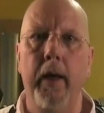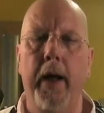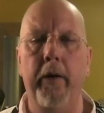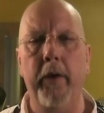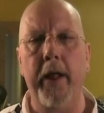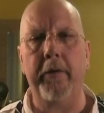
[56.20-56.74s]
I
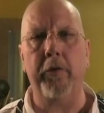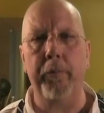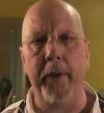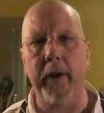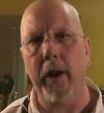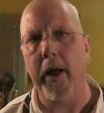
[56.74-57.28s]
don't have to
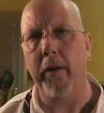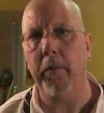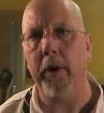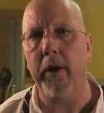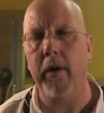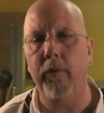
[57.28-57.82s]
spend a lot of
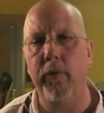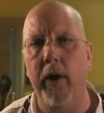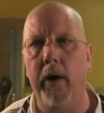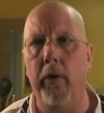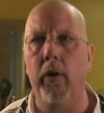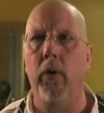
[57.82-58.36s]
money on
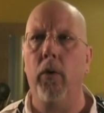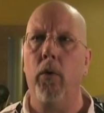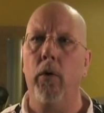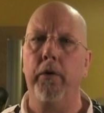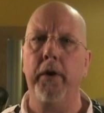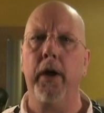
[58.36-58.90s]
flour
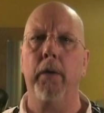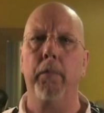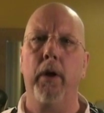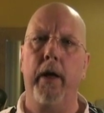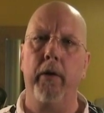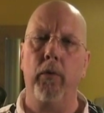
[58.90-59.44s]
or take up a
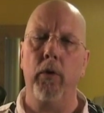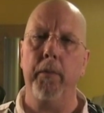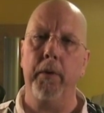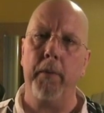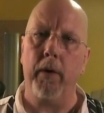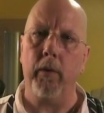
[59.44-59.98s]
lot of room
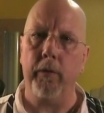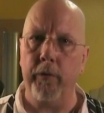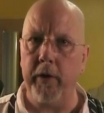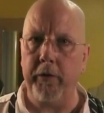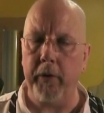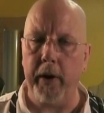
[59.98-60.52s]
in my
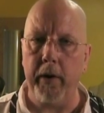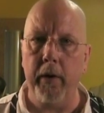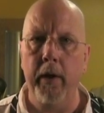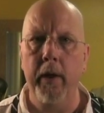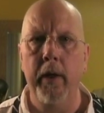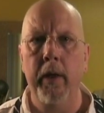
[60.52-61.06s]

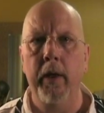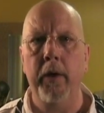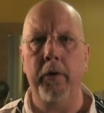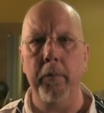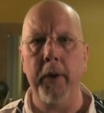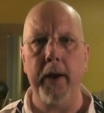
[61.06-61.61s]
refrigerator
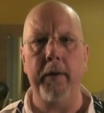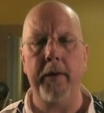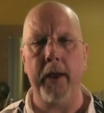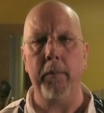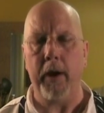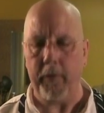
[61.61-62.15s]
to
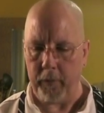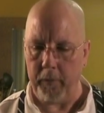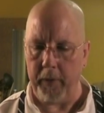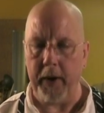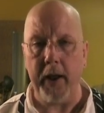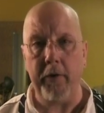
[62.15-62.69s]
maintain my
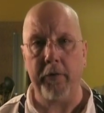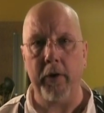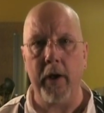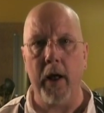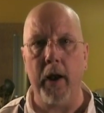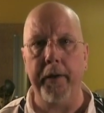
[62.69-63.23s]
fermentation
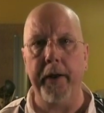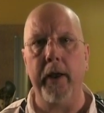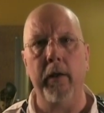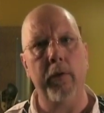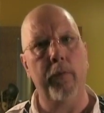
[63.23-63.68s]
colony in the